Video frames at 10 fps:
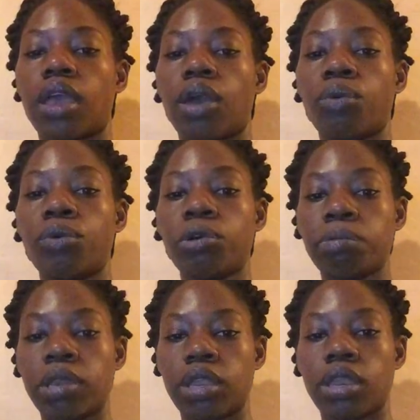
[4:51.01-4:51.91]
a
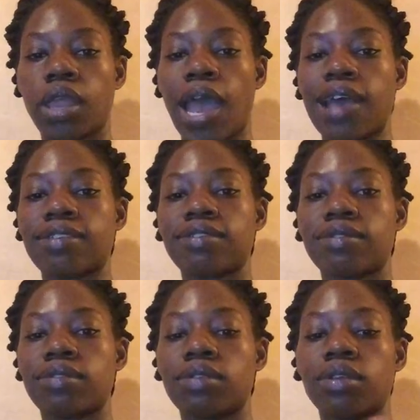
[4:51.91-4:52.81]
woman
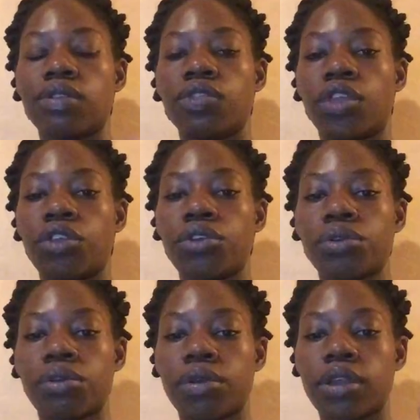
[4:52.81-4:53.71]
has the
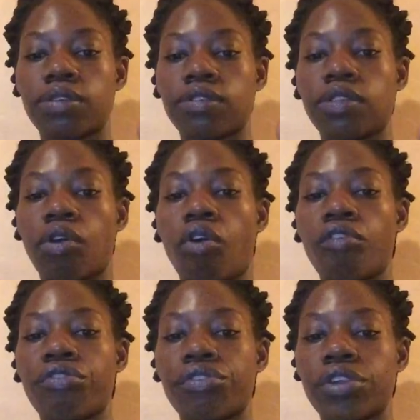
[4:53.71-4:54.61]
uterus, the
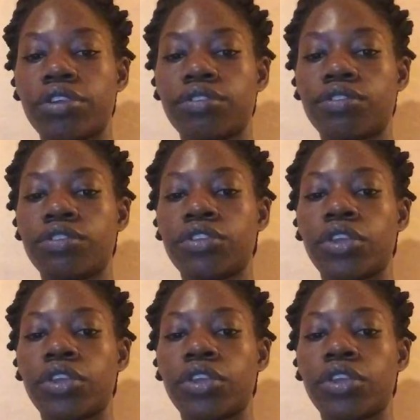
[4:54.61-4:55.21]
ovaries,